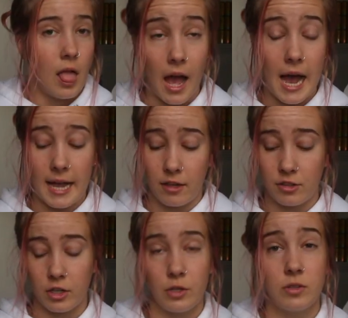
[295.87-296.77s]
I
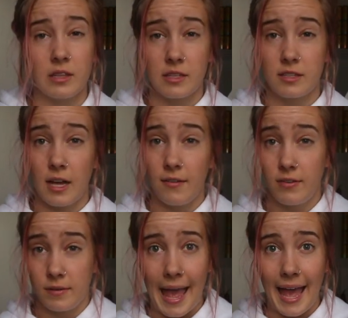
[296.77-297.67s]
started using this
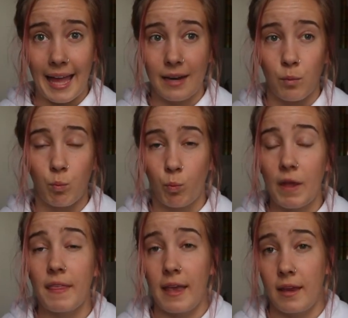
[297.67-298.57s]
stuff, and
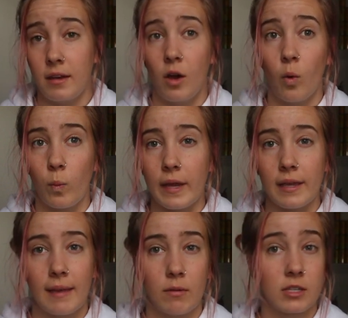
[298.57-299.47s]
within a
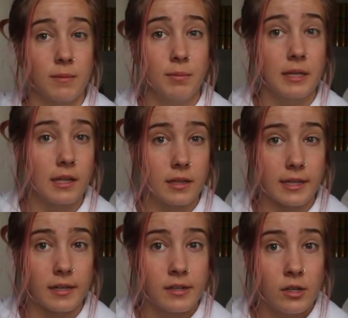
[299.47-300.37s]
week, it was completely clear.